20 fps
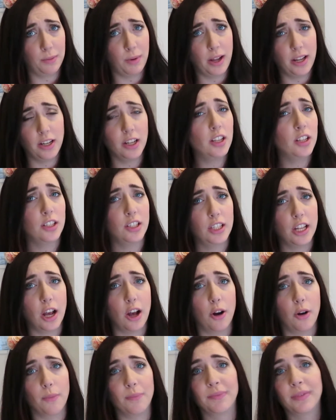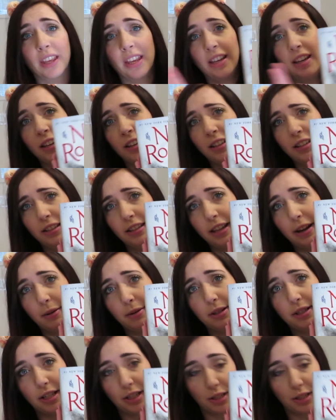one. So there was